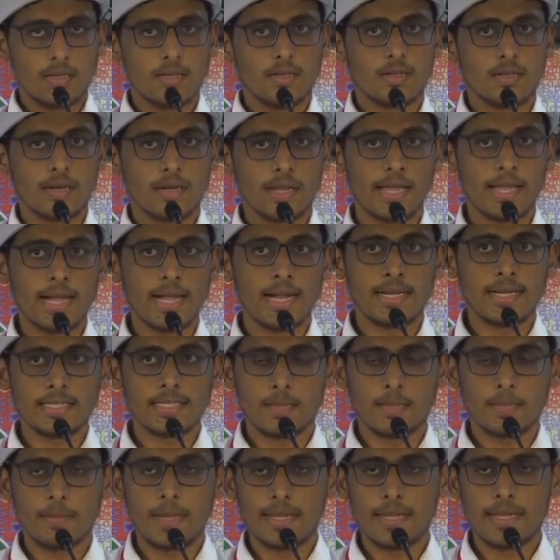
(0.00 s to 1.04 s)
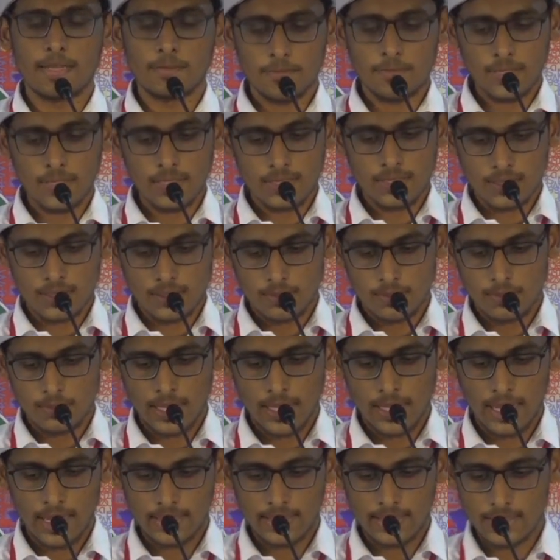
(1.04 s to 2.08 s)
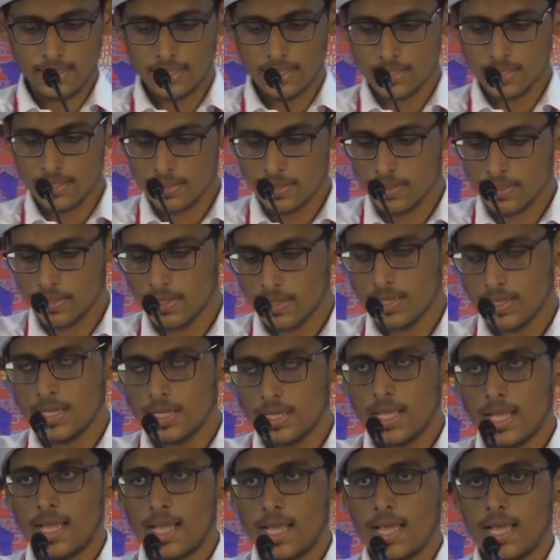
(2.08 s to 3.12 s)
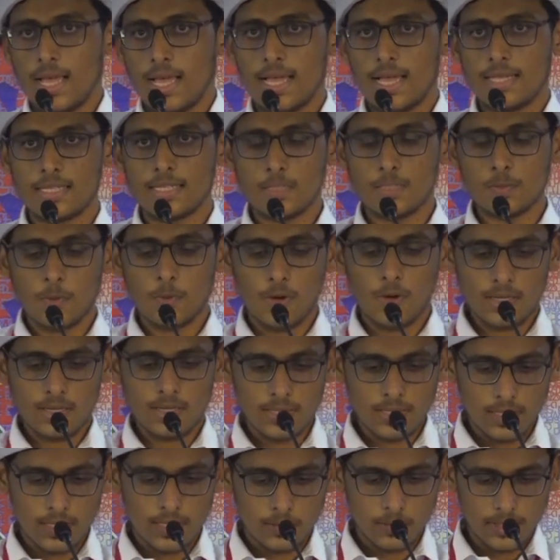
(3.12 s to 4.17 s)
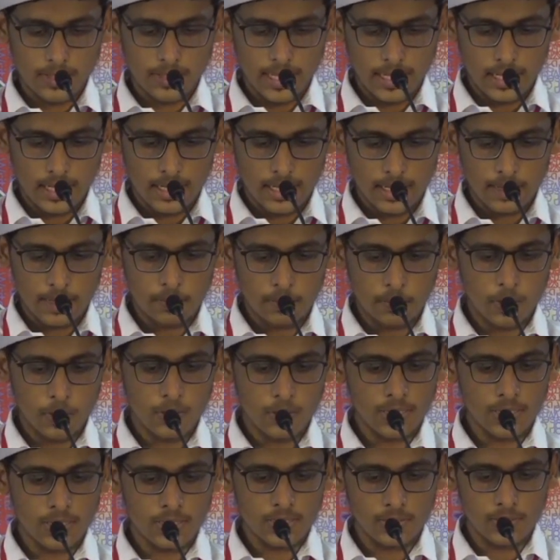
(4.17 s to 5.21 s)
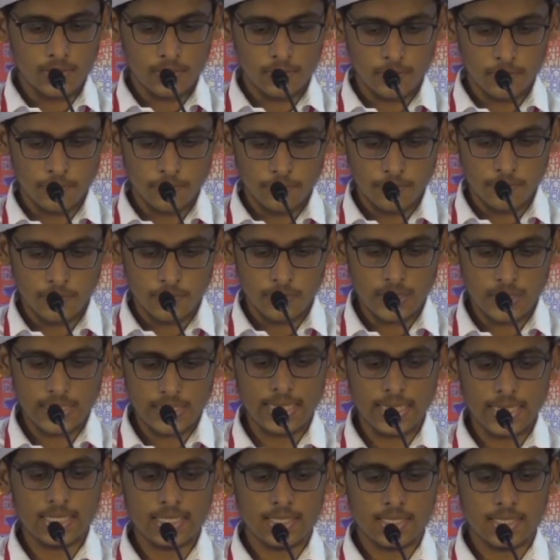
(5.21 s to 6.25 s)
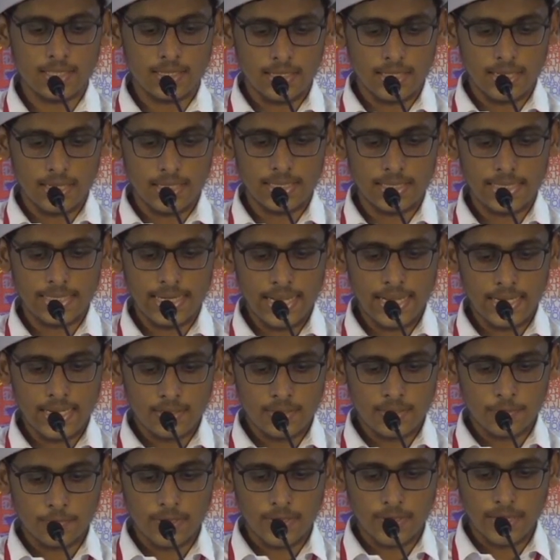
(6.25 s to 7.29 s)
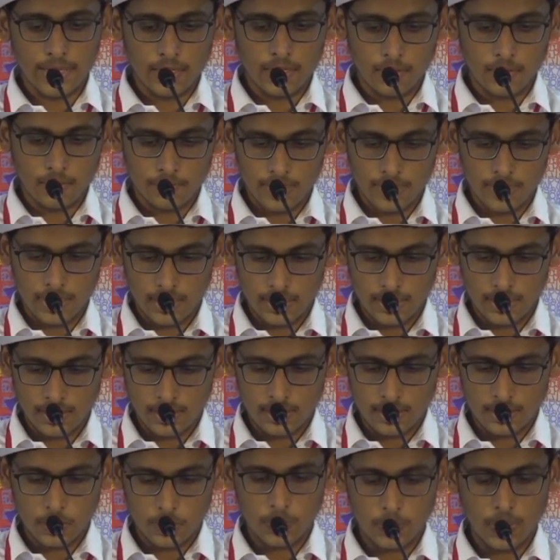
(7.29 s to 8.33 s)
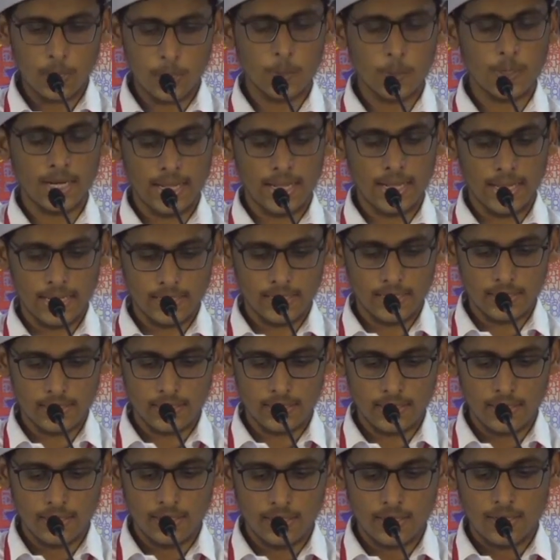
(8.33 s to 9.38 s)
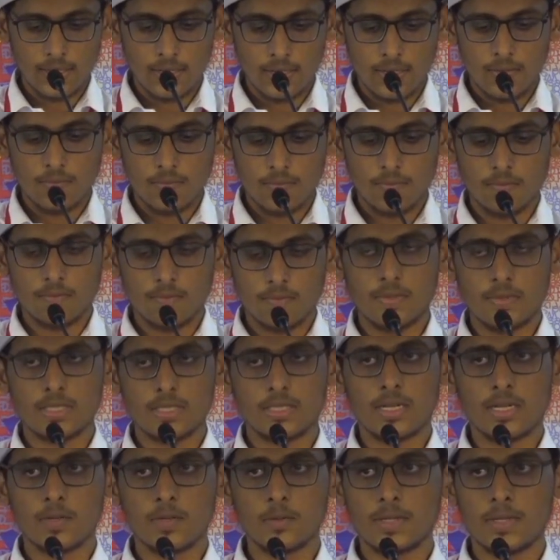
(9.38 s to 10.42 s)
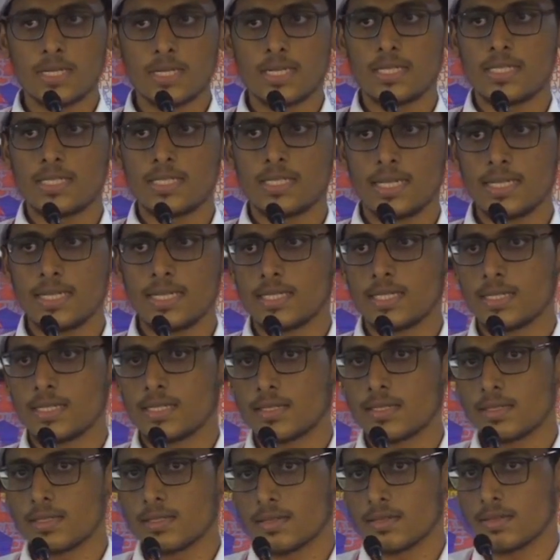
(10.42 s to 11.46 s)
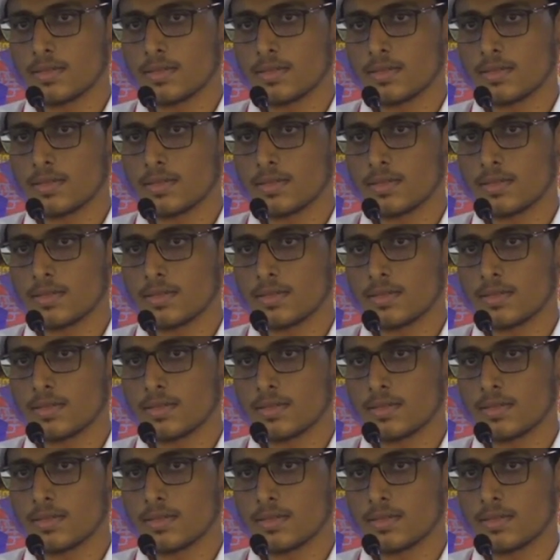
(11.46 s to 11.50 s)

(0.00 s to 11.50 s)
regarding the benefits behind this. And this points out the importance of trust in transferring of these into our hands without any changes.